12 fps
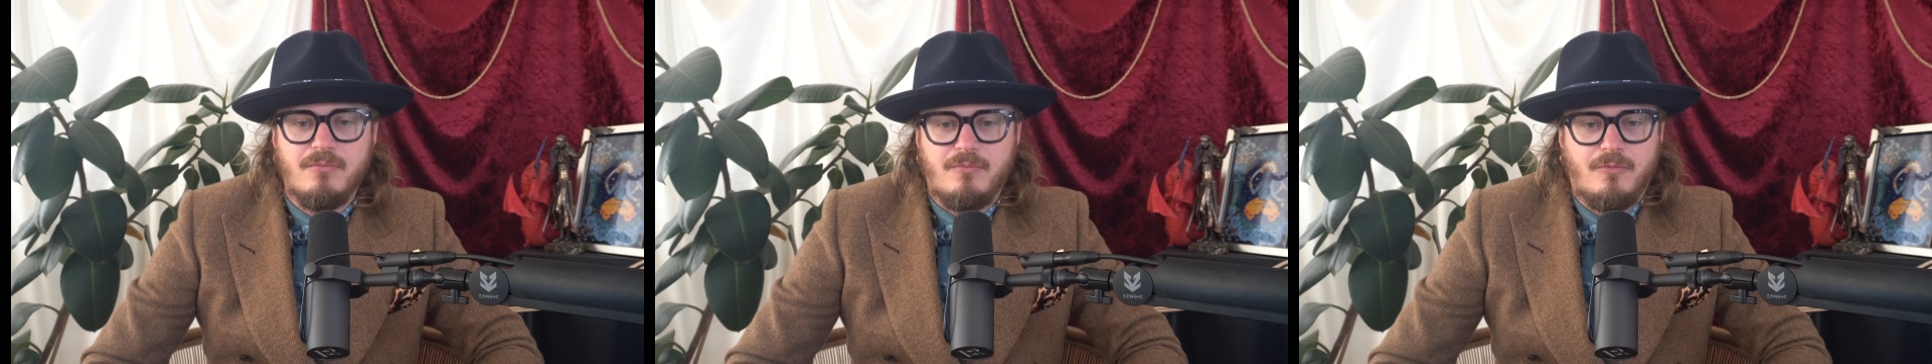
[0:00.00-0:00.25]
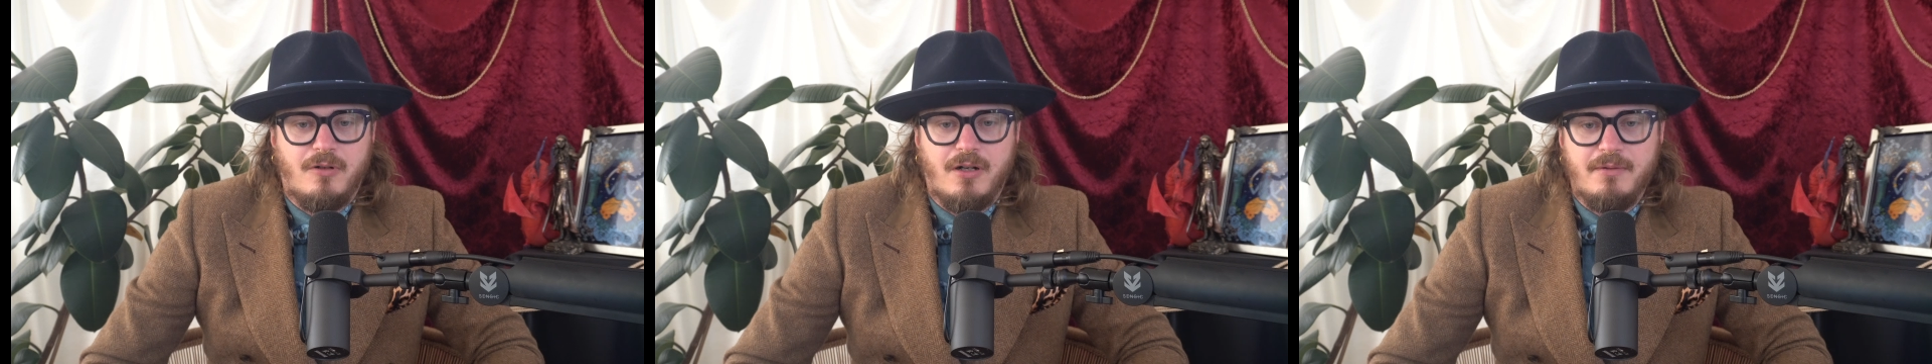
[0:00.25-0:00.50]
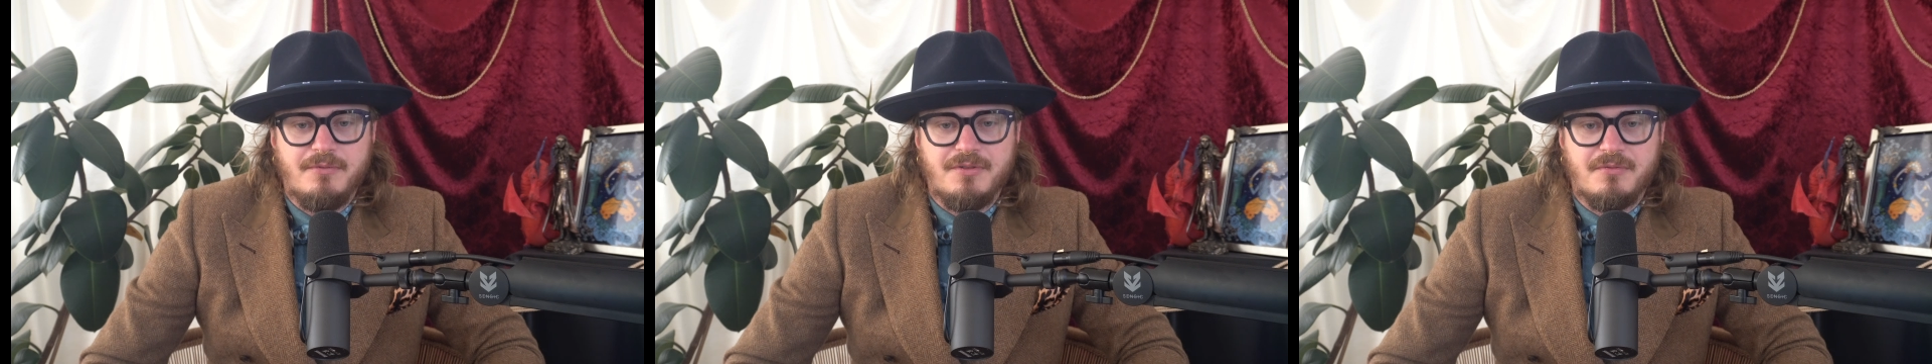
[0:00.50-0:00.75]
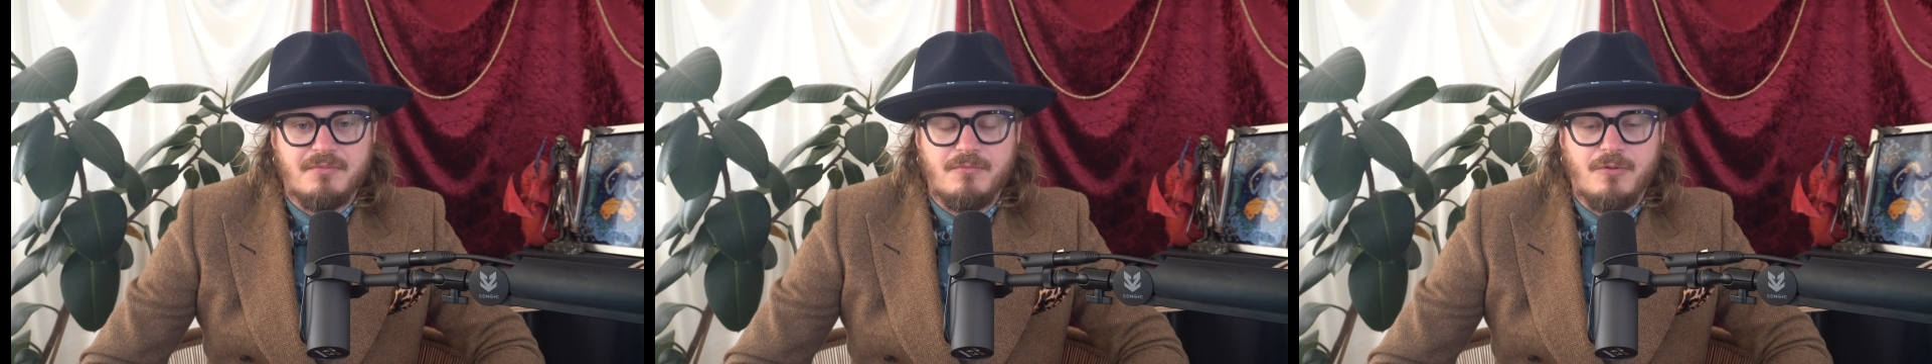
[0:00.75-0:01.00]
what I
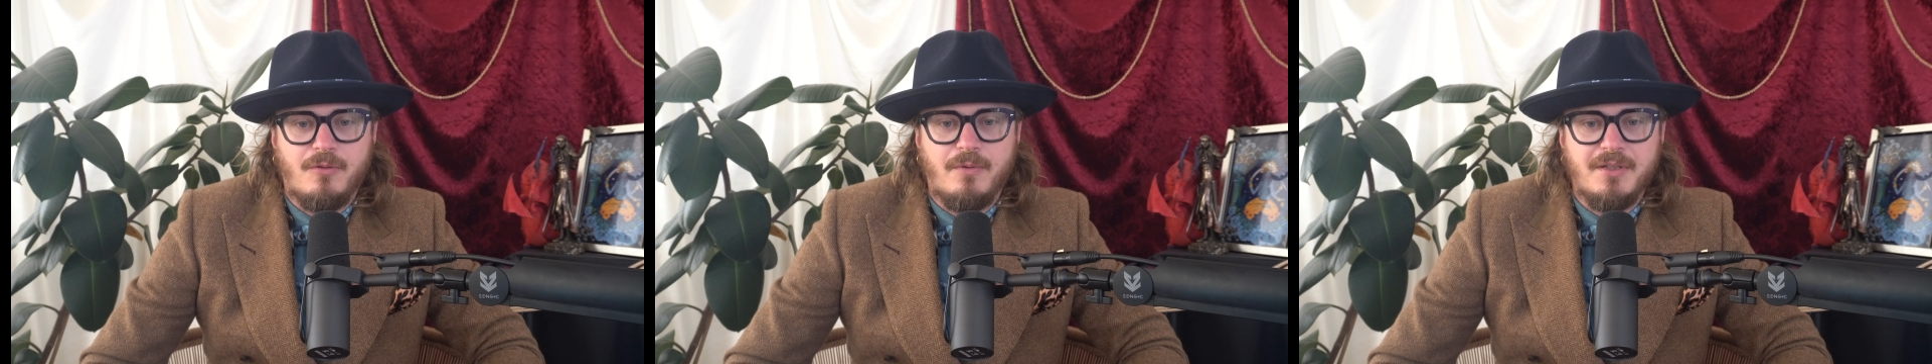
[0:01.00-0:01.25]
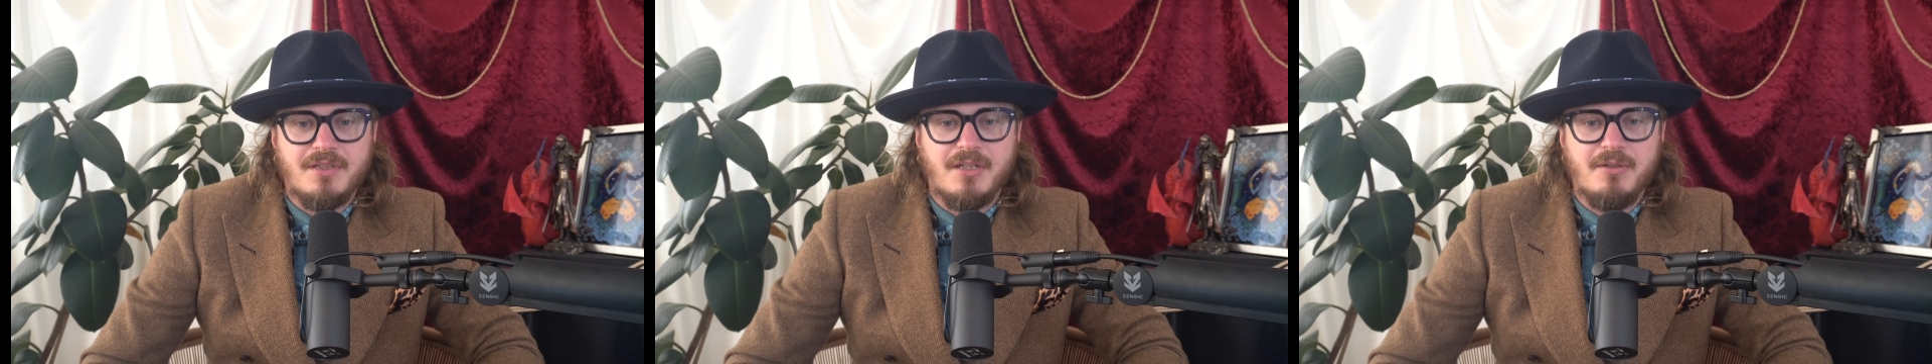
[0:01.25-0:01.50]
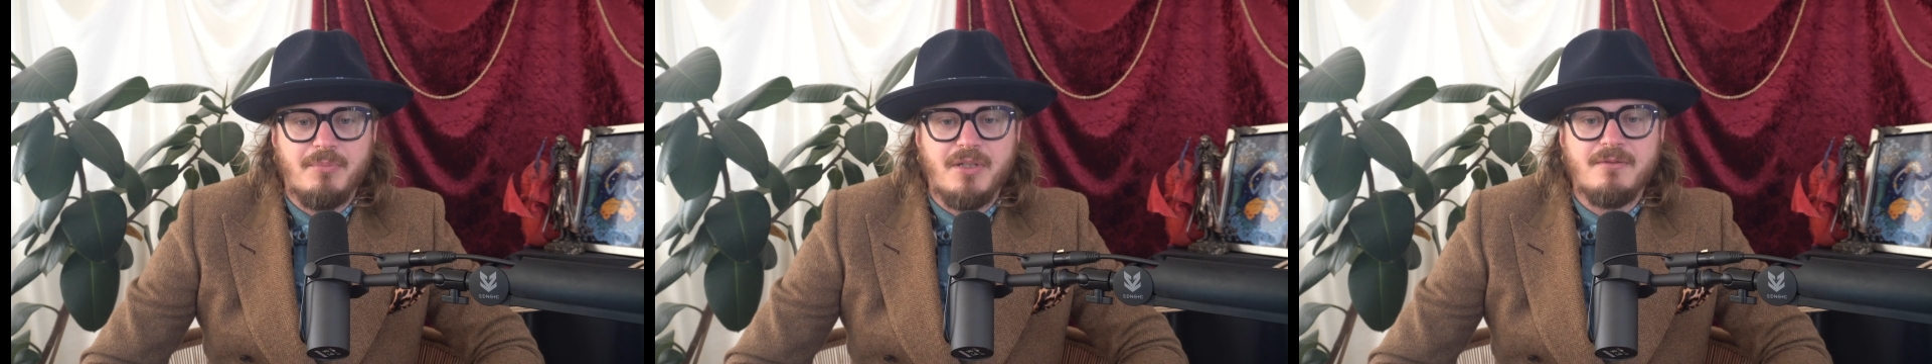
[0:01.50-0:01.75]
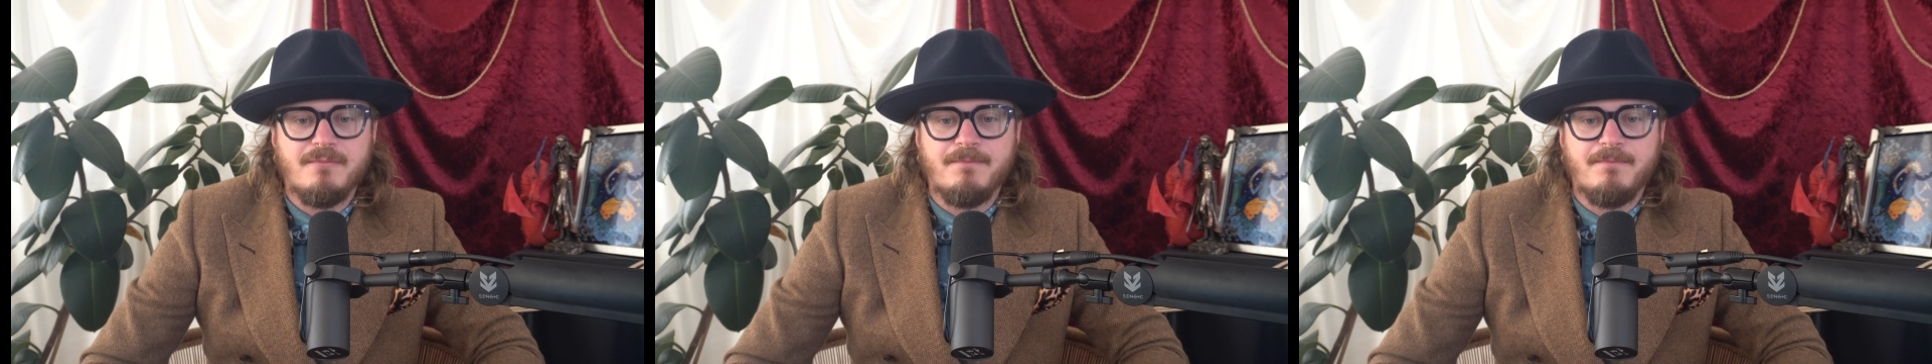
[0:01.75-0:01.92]
was always going to be.